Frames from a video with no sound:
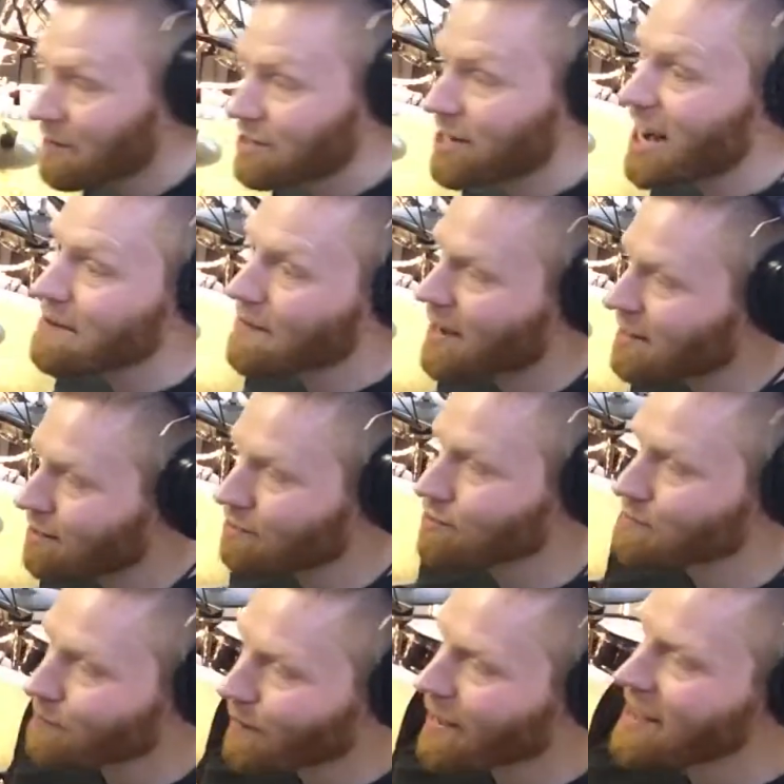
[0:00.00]
Jam, man, do
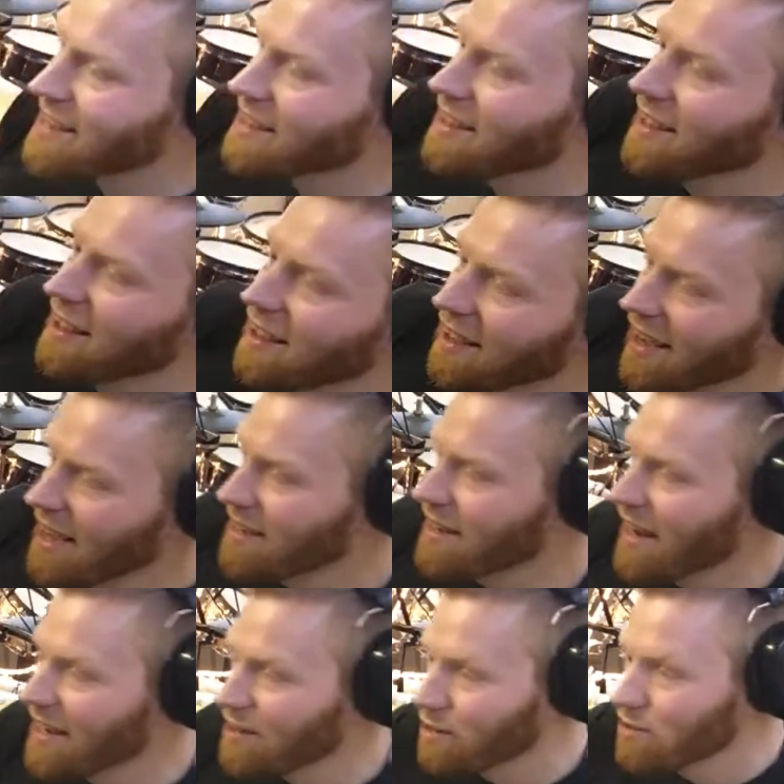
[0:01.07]
some playing,
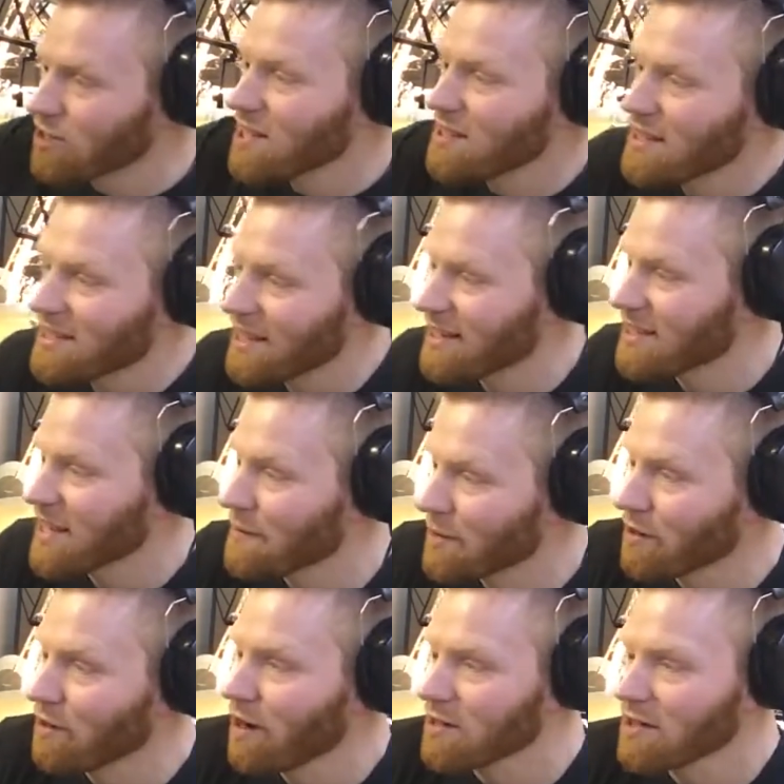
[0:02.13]
and you'll see these things come
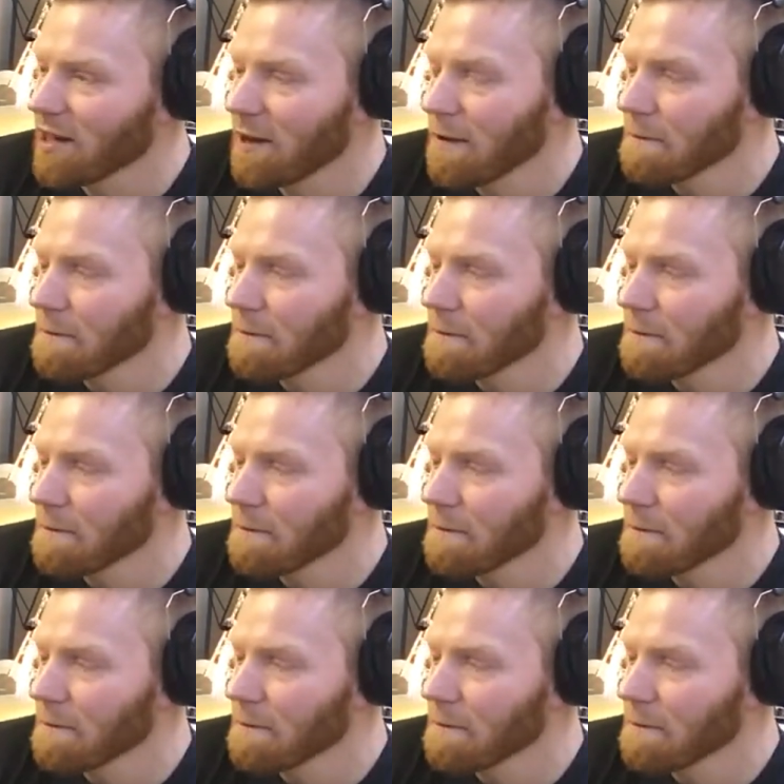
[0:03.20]
across.